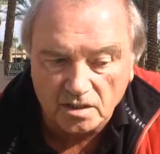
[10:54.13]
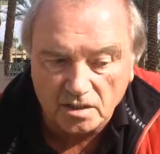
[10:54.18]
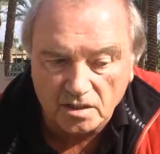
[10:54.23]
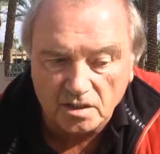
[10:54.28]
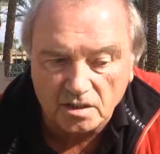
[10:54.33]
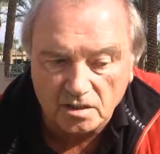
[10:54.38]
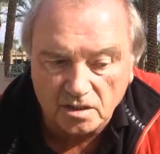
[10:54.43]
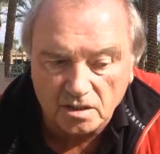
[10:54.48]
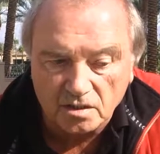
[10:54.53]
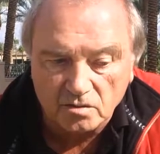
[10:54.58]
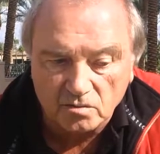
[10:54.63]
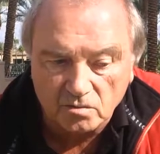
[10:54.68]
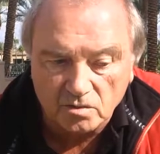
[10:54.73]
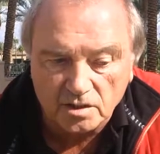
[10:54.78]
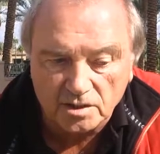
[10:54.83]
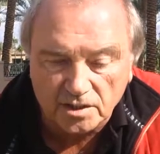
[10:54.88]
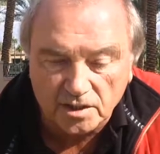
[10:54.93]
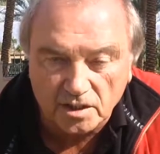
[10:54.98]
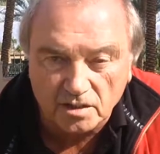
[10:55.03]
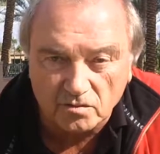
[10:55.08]
it
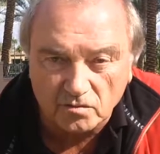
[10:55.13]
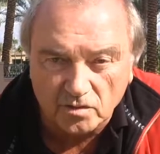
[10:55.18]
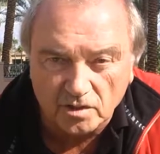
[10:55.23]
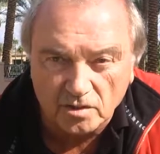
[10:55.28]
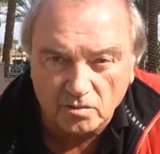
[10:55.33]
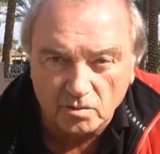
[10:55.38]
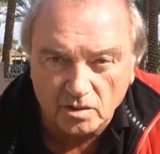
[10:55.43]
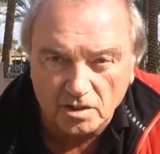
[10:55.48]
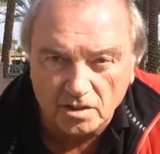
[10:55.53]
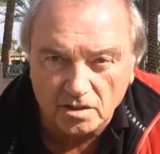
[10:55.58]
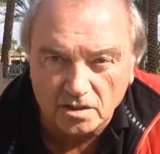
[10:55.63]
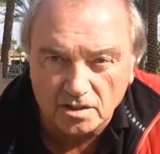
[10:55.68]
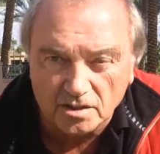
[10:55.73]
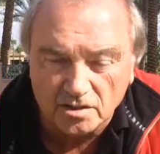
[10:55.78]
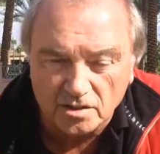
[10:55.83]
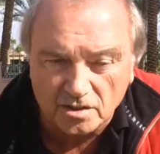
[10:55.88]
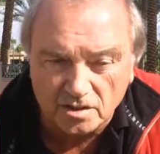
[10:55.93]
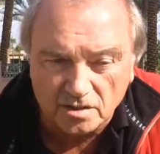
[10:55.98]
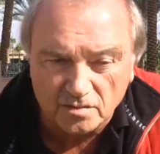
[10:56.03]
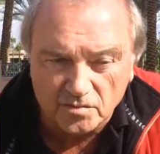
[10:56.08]
worked out very well in
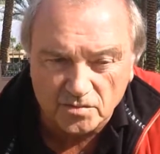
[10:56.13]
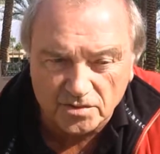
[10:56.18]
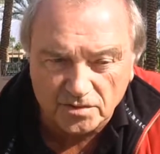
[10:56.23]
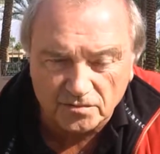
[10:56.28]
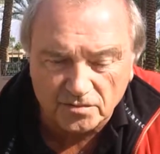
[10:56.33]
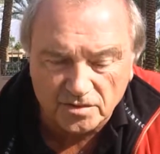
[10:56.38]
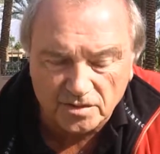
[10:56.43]
terms of